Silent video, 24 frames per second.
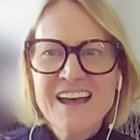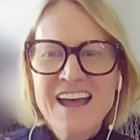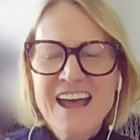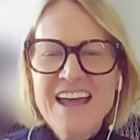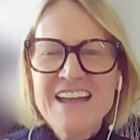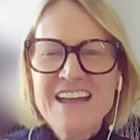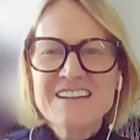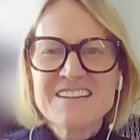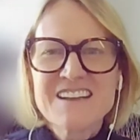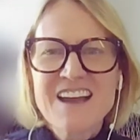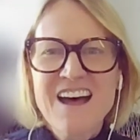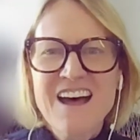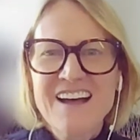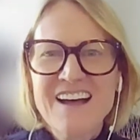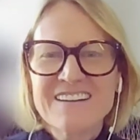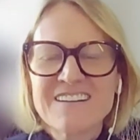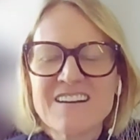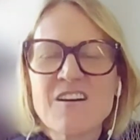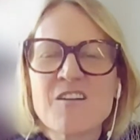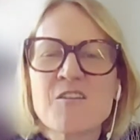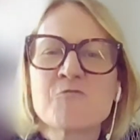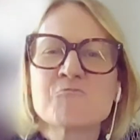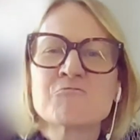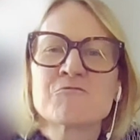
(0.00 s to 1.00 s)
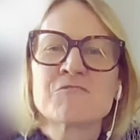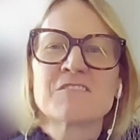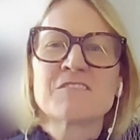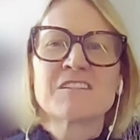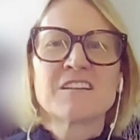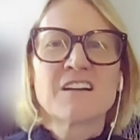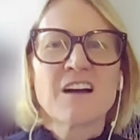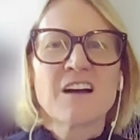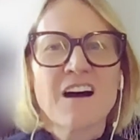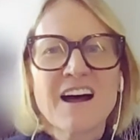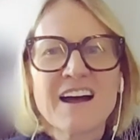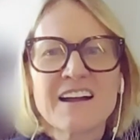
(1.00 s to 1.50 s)
and not, oh
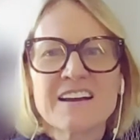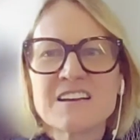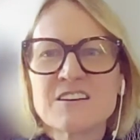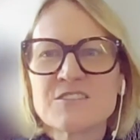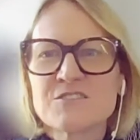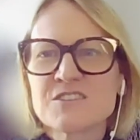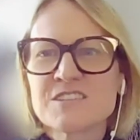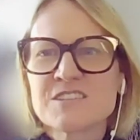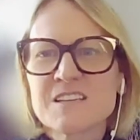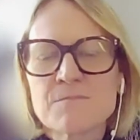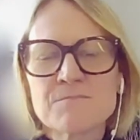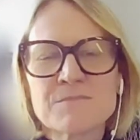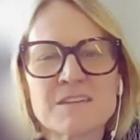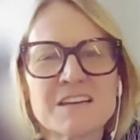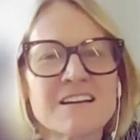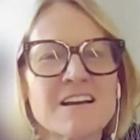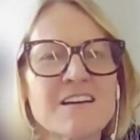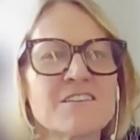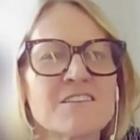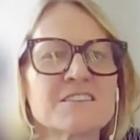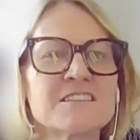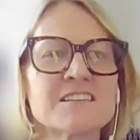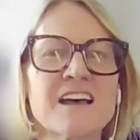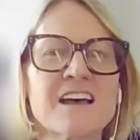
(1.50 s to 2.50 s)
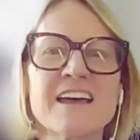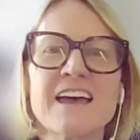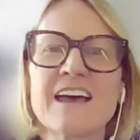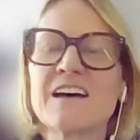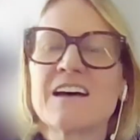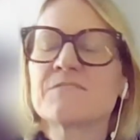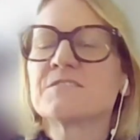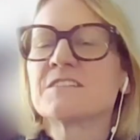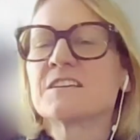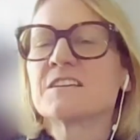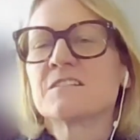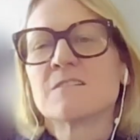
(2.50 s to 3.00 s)
God, here's something else I
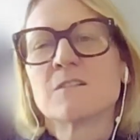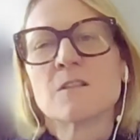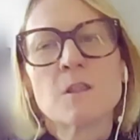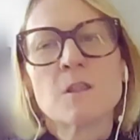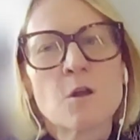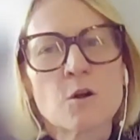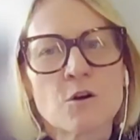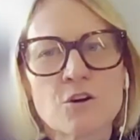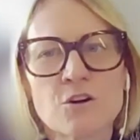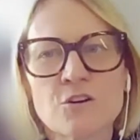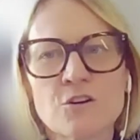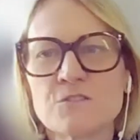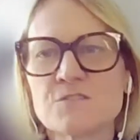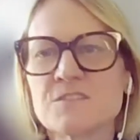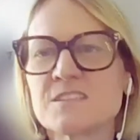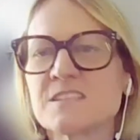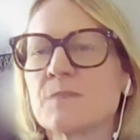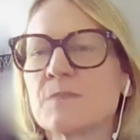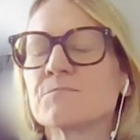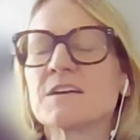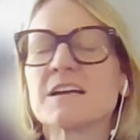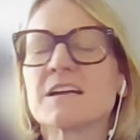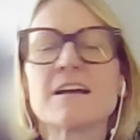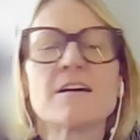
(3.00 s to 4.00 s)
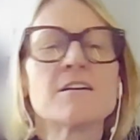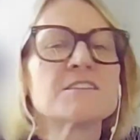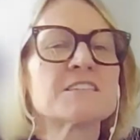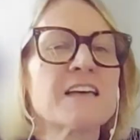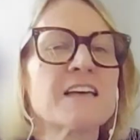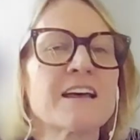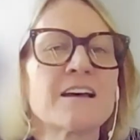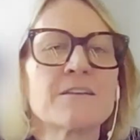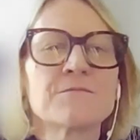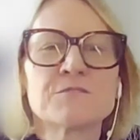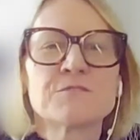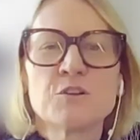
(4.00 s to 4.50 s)
have to learn, something else
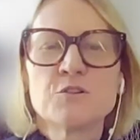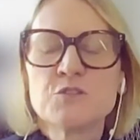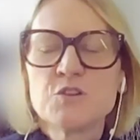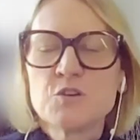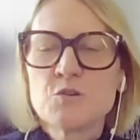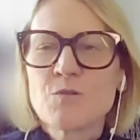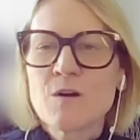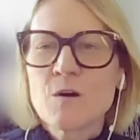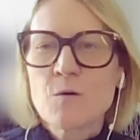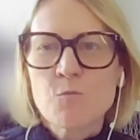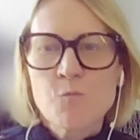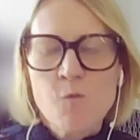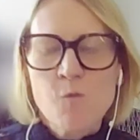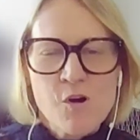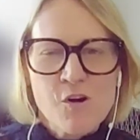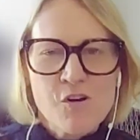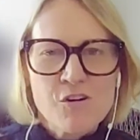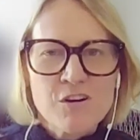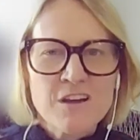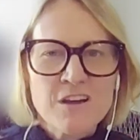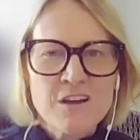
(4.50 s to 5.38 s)
I have to do at work,